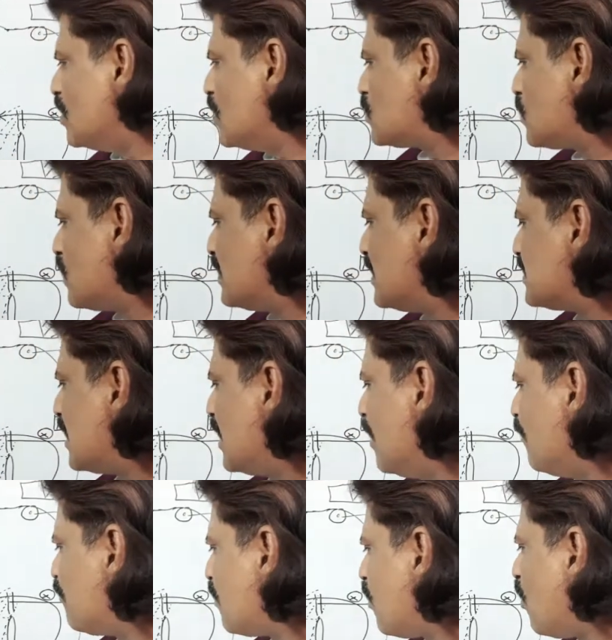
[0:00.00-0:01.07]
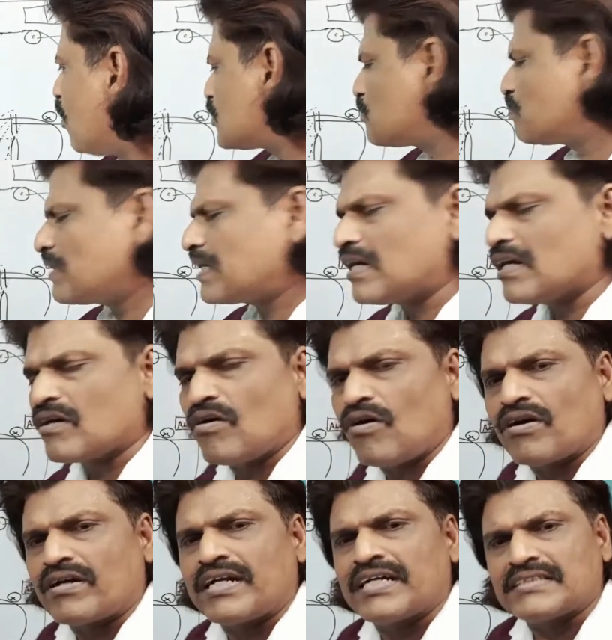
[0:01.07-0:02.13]
So if there is a left occipital
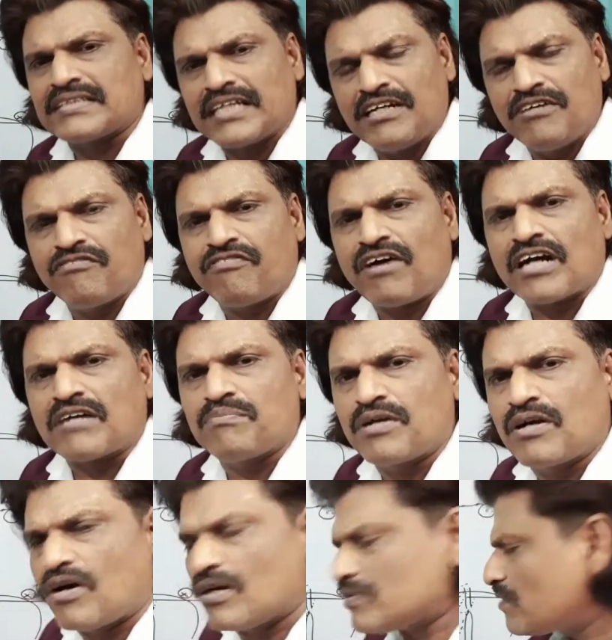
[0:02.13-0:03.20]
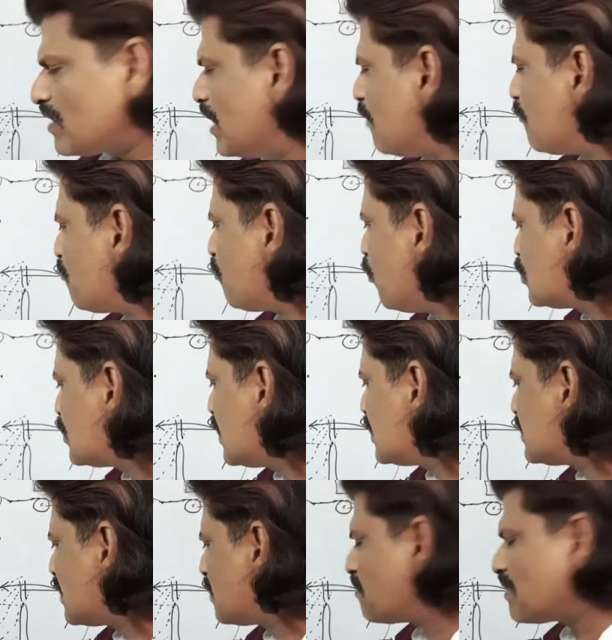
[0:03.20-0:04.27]
cortex infarct because of the left posterior
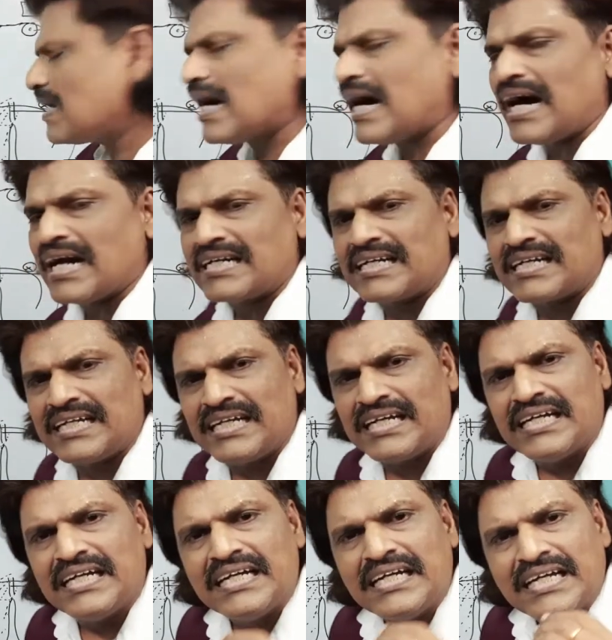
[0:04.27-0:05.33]
cerebral artery